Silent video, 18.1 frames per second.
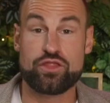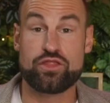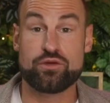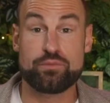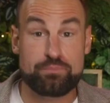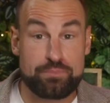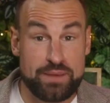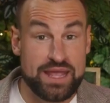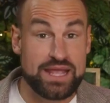The
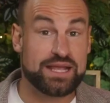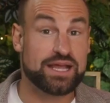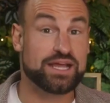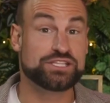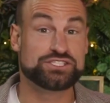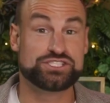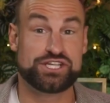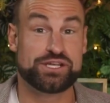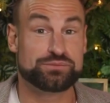Big
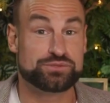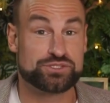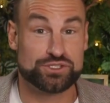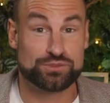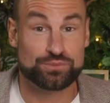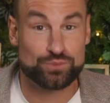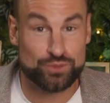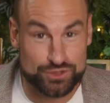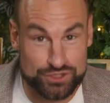
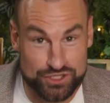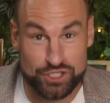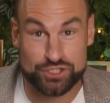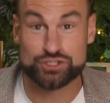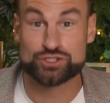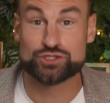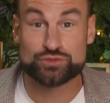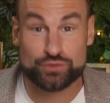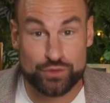Egyptian was a
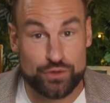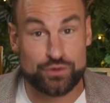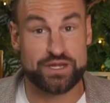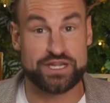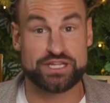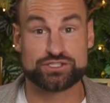truly